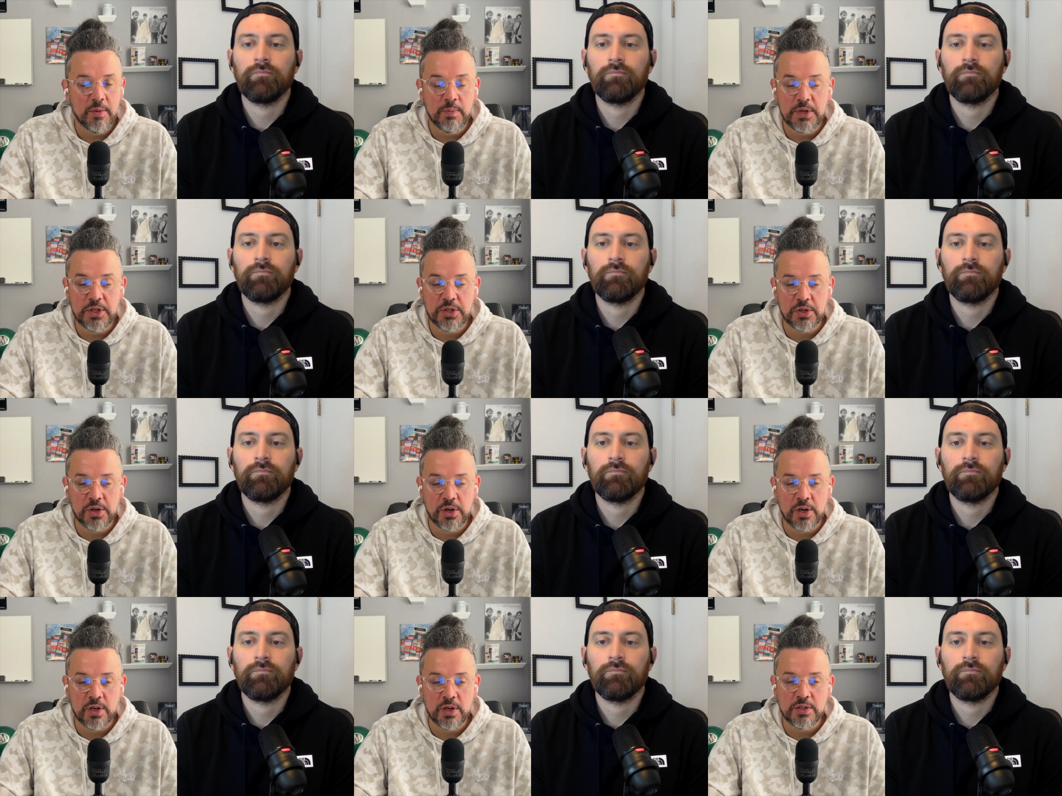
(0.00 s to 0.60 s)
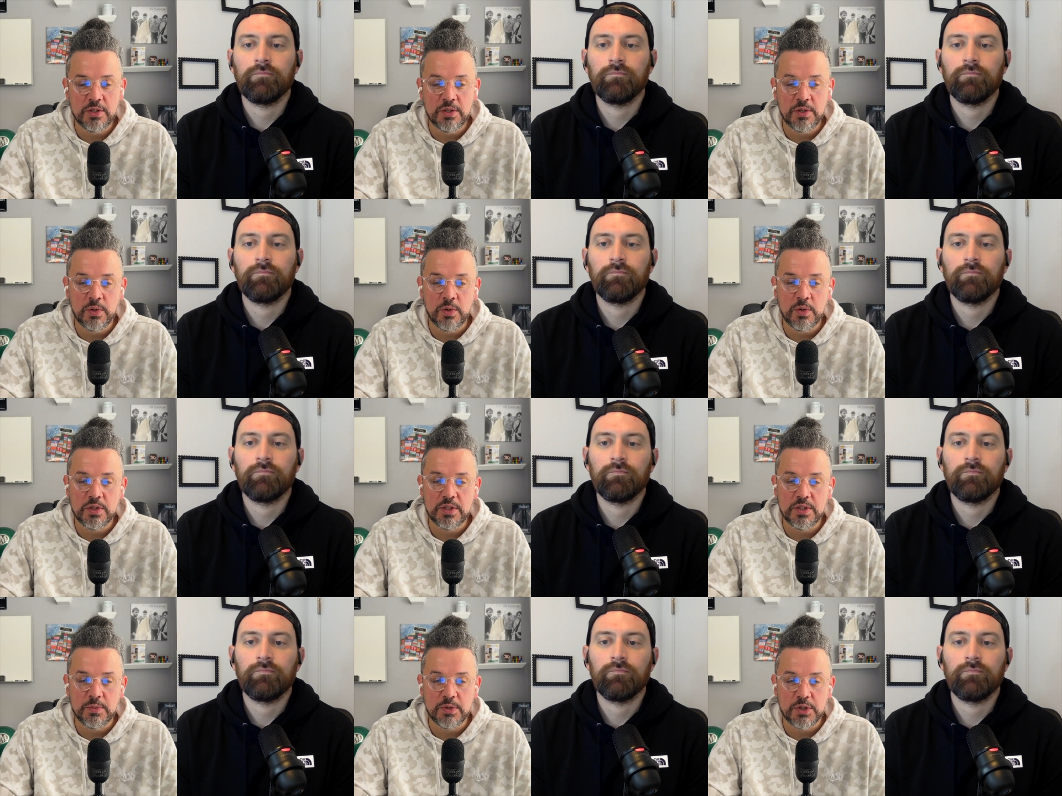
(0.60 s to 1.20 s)
Speaker 1: Be sure to
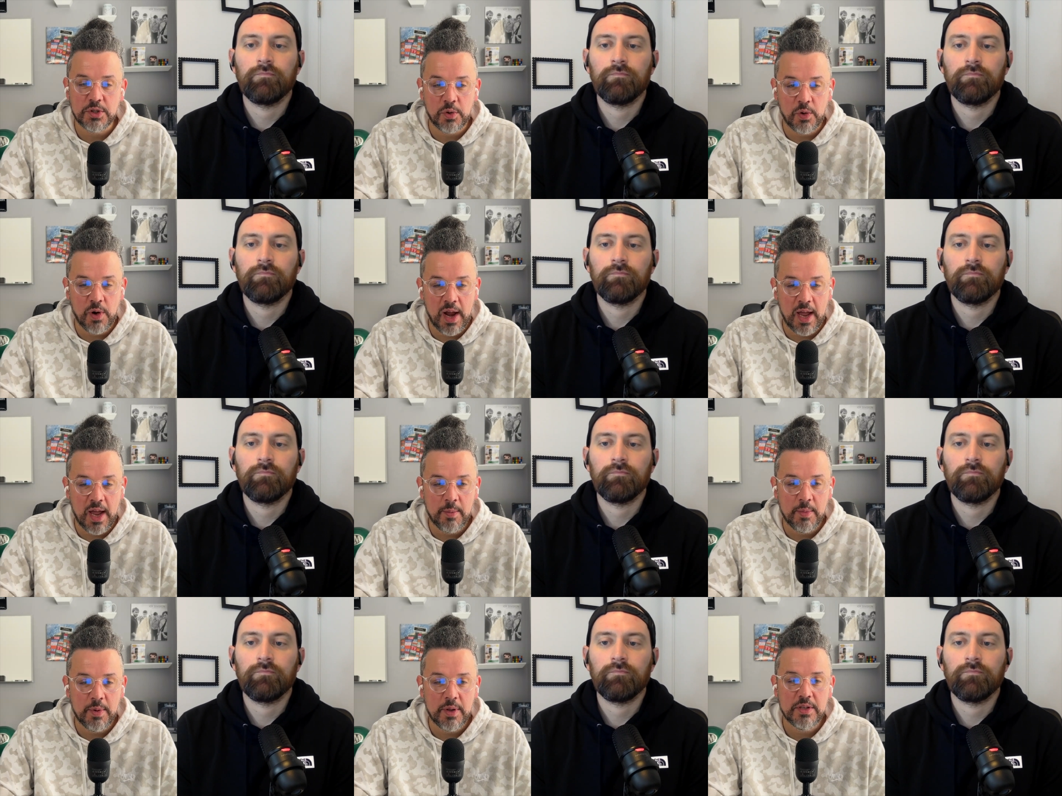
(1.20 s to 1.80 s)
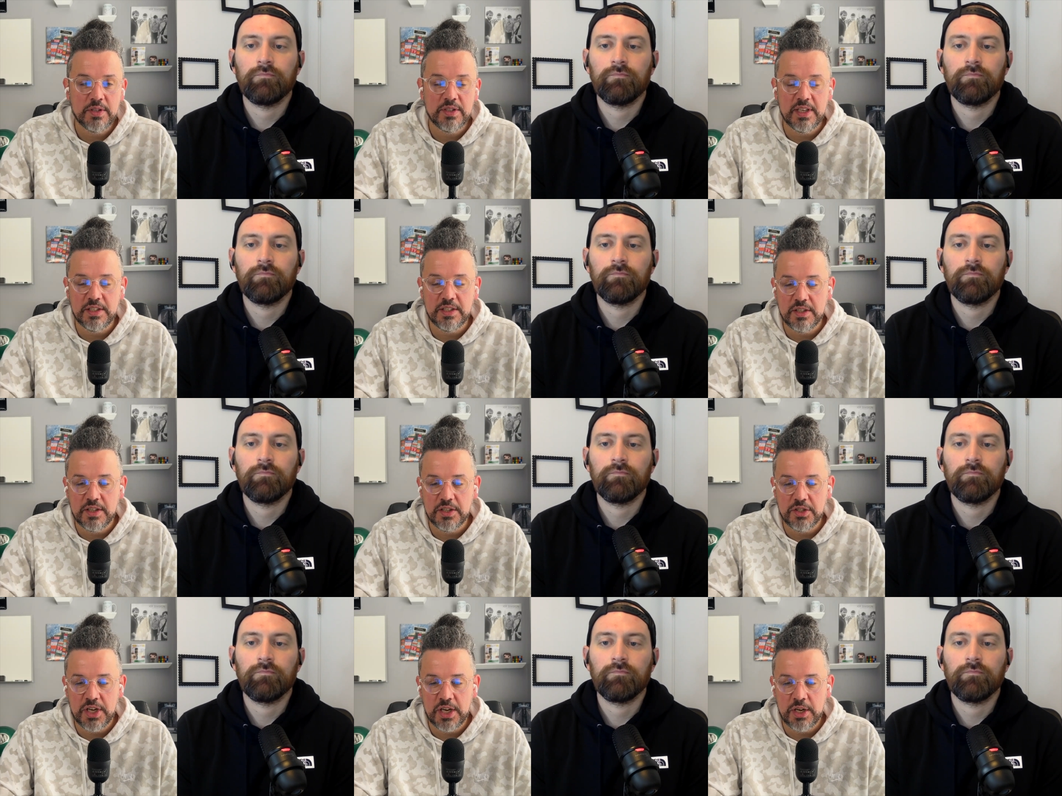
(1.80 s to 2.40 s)
subscribe to into
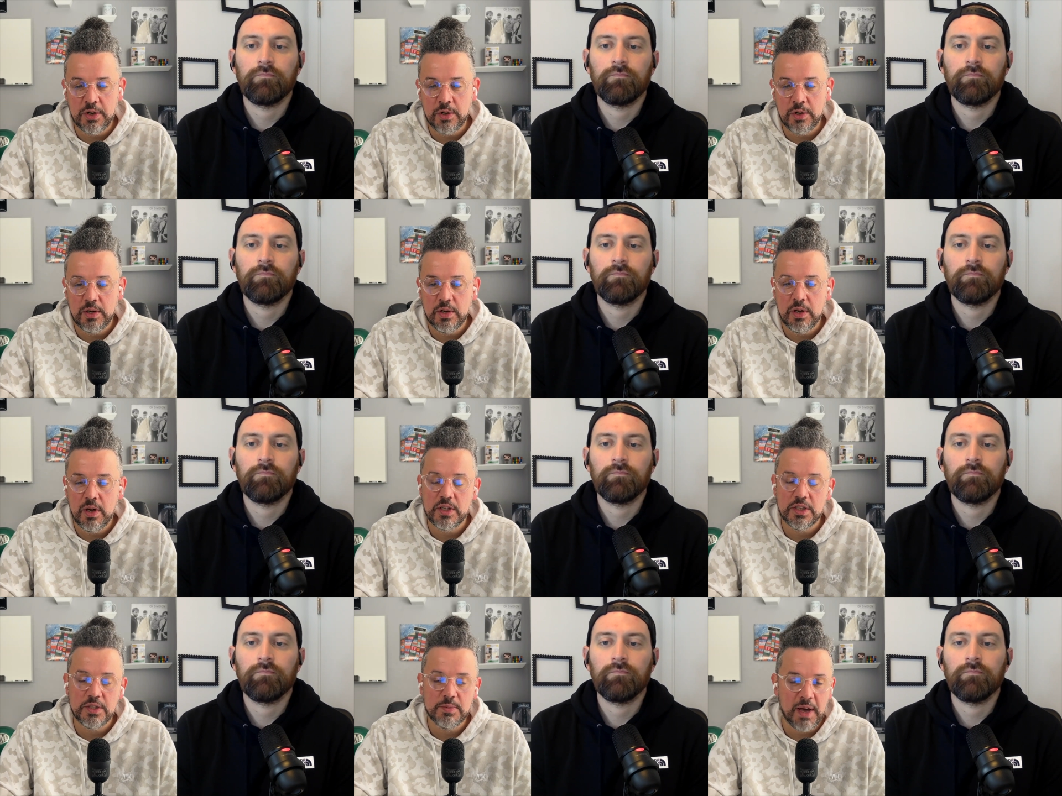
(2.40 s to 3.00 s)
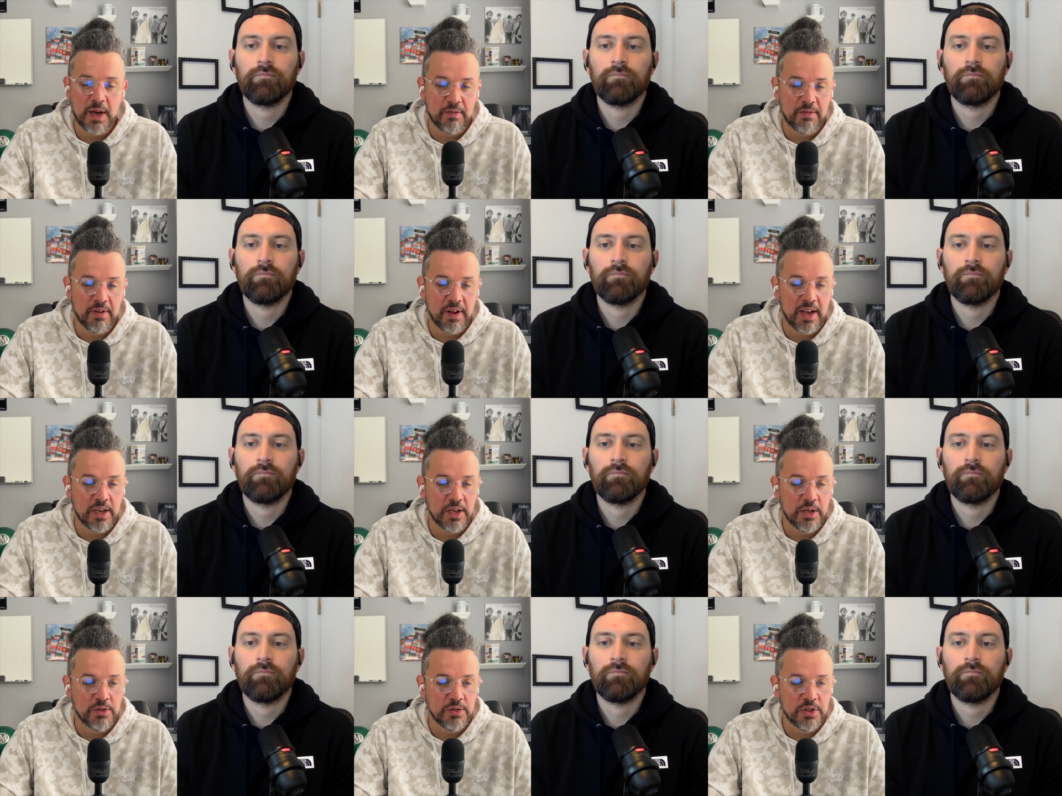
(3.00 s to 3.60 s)
the channel,
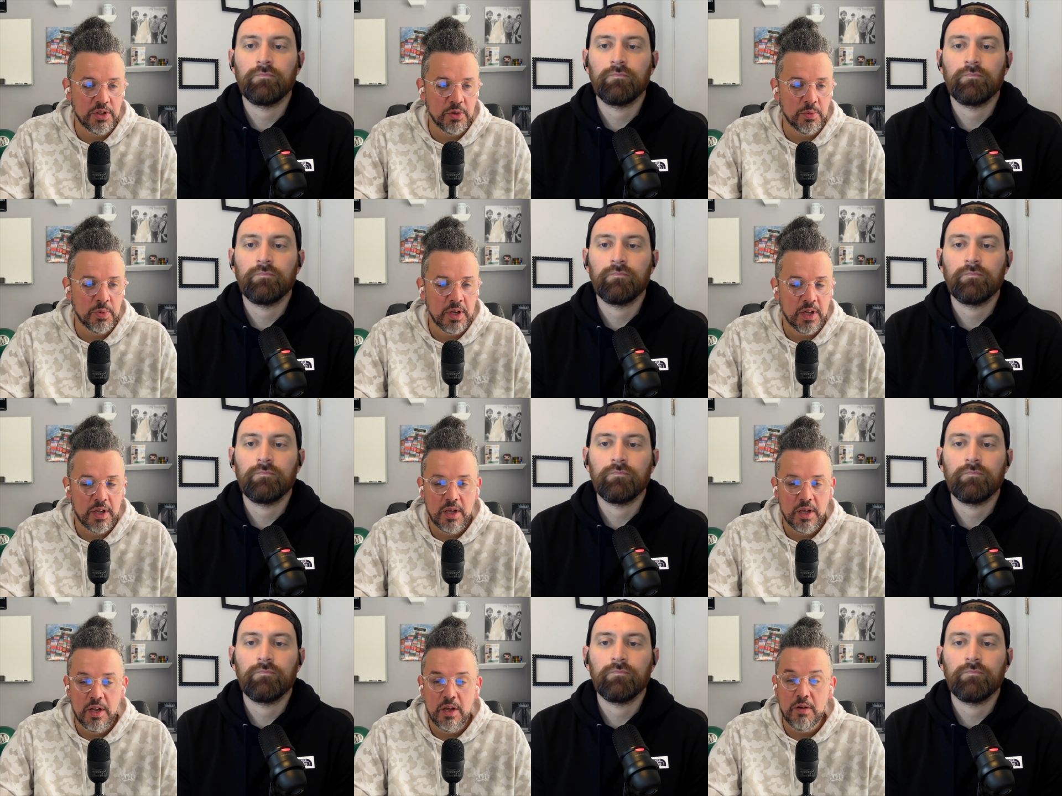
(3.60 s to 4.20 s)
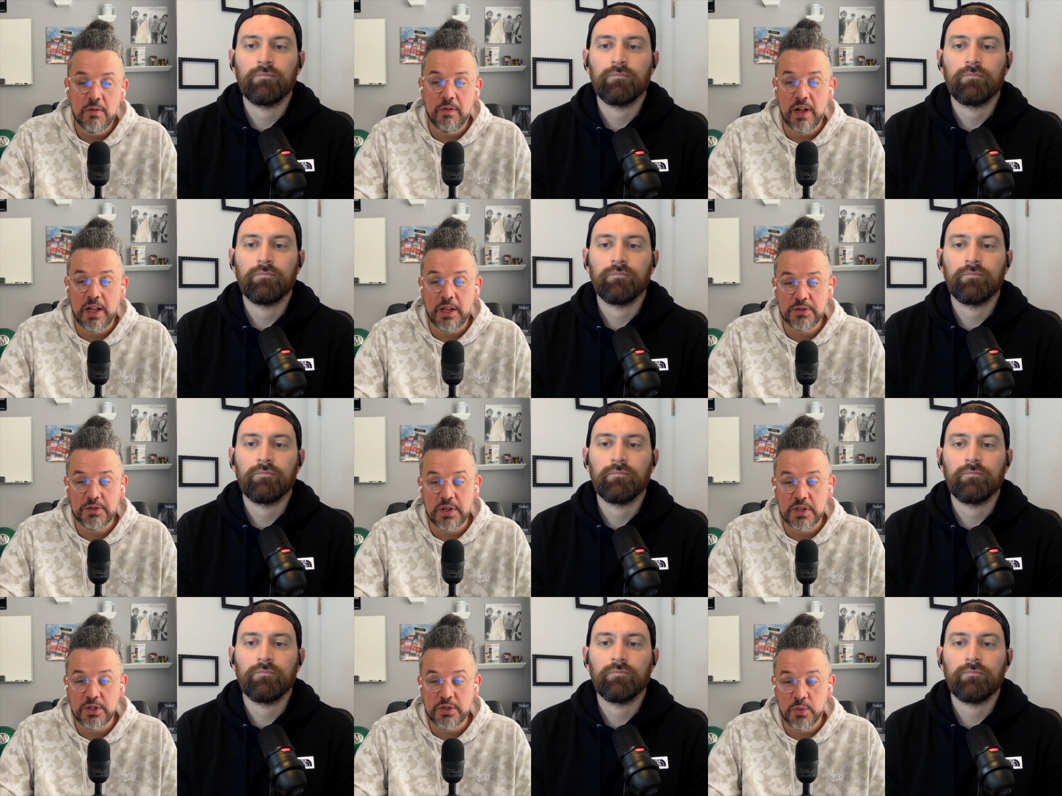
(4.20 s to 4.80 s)
Spotify, YouTube. Follow
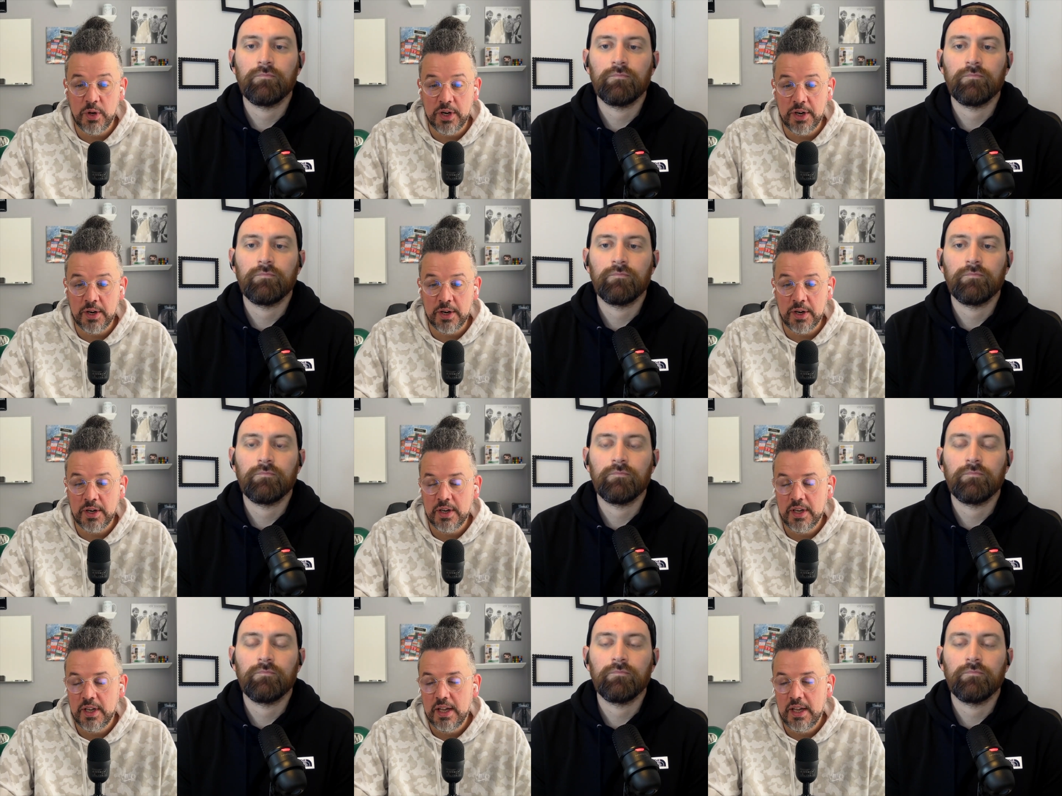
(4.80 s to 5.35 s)
us on Twitter,